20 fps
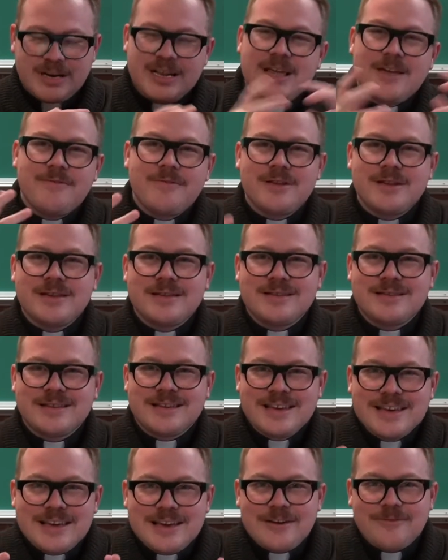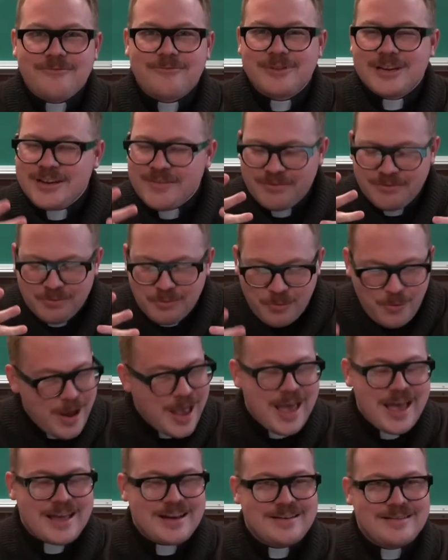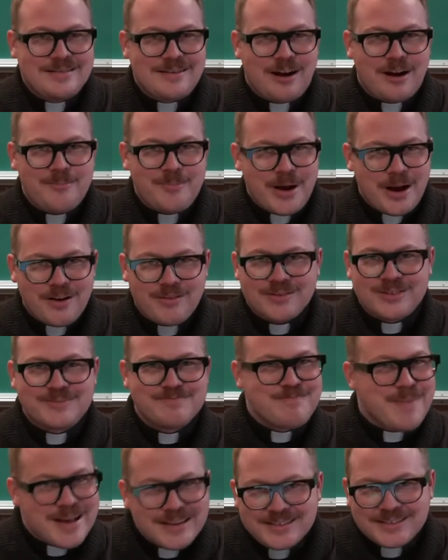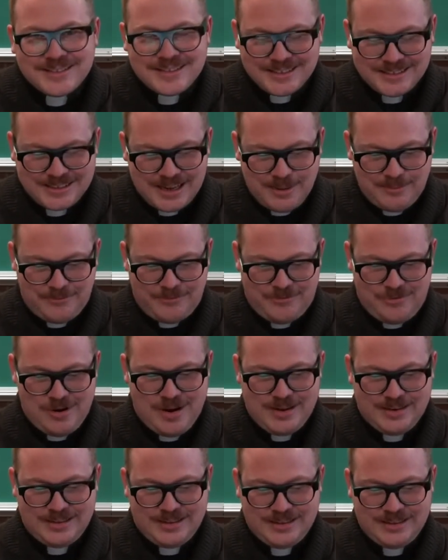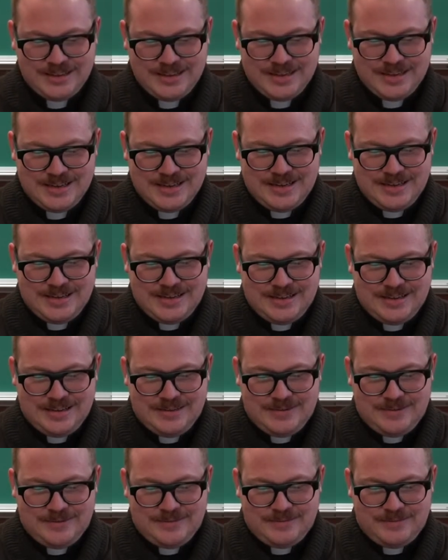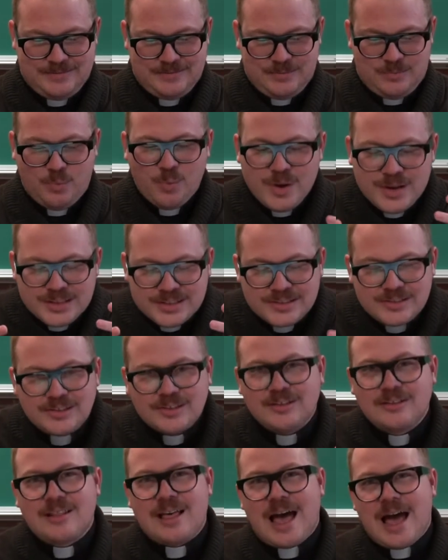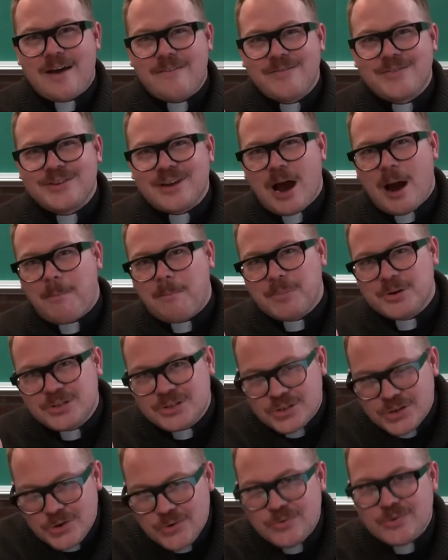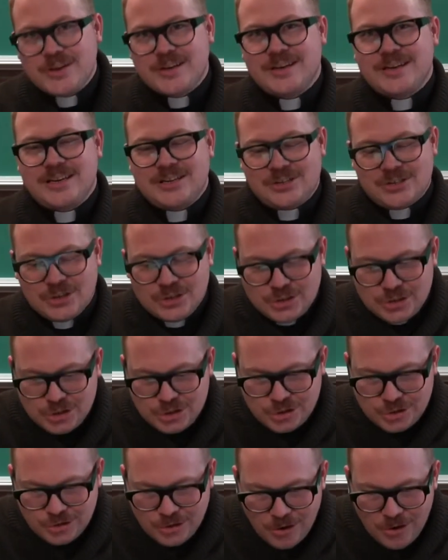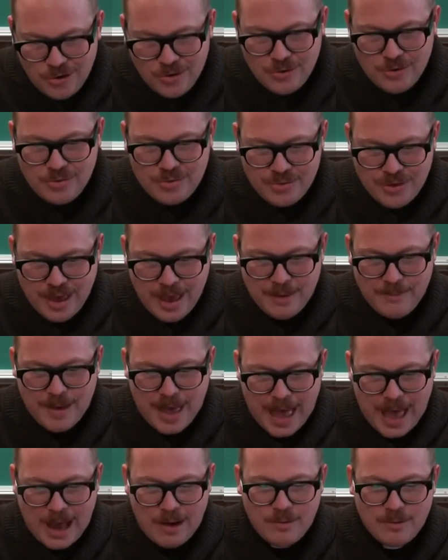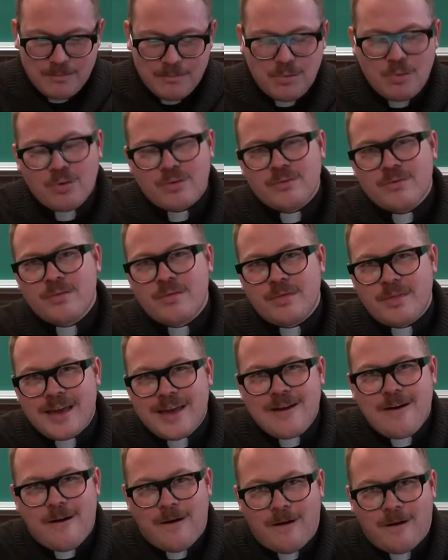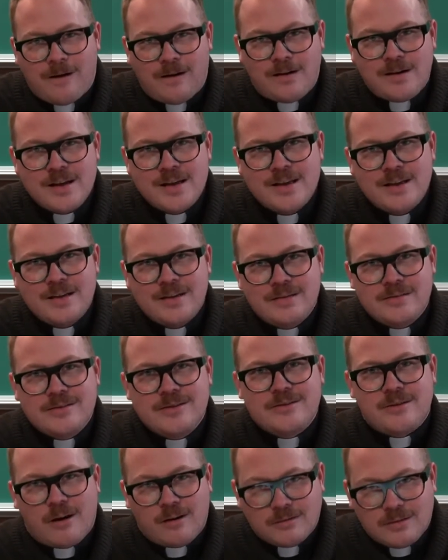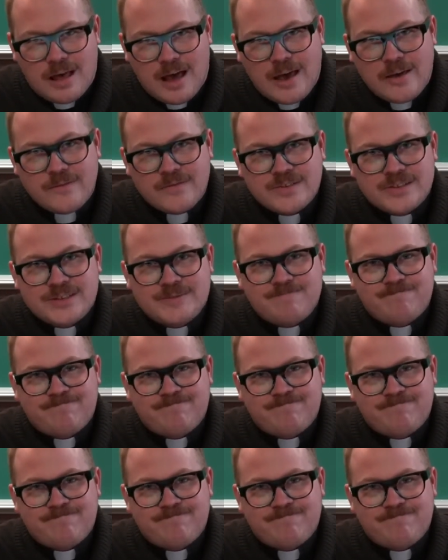even if and even when our parents mess things up for us, we still have the opportunity to show them how important they are in our lives,